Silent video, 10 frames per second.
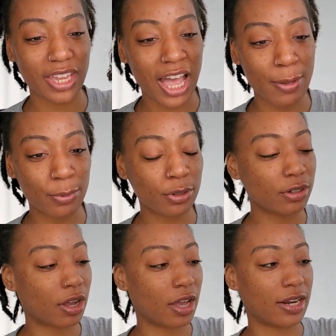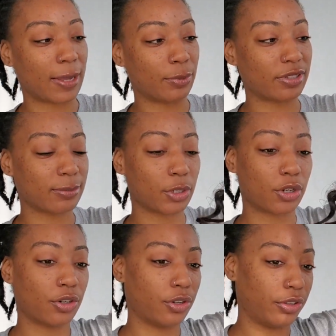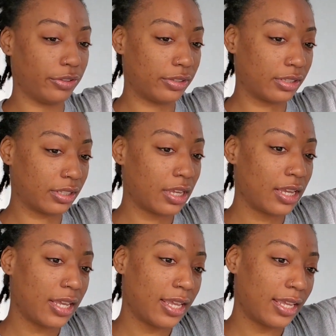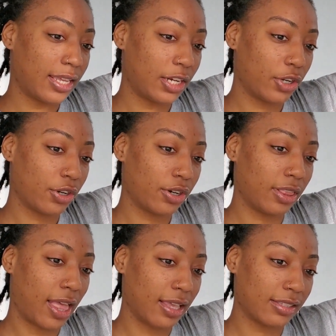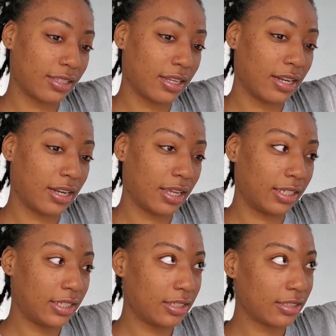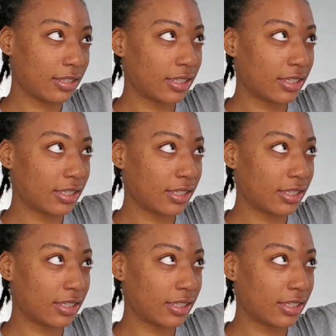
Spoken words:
I'll put her on. I put some curls in her last night.